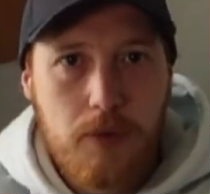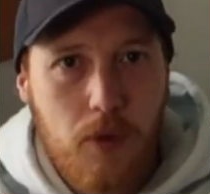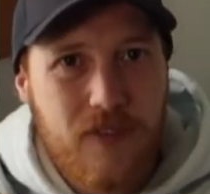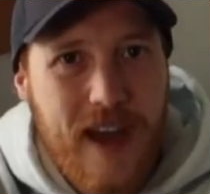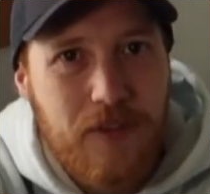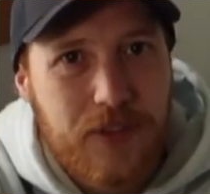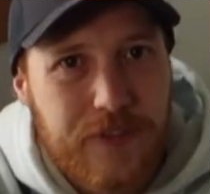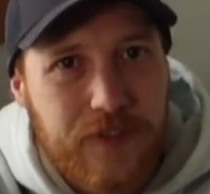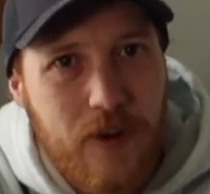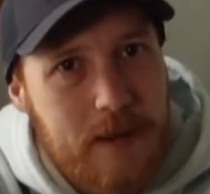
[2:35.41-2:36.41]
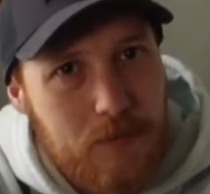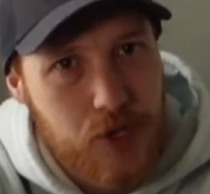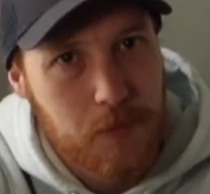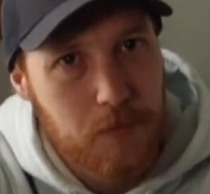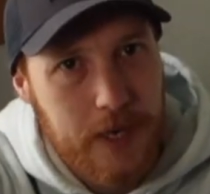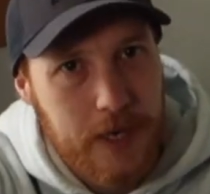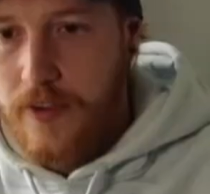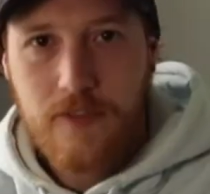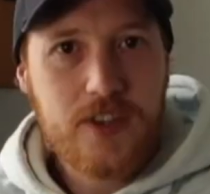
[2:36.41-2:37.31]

but without the frame jumping.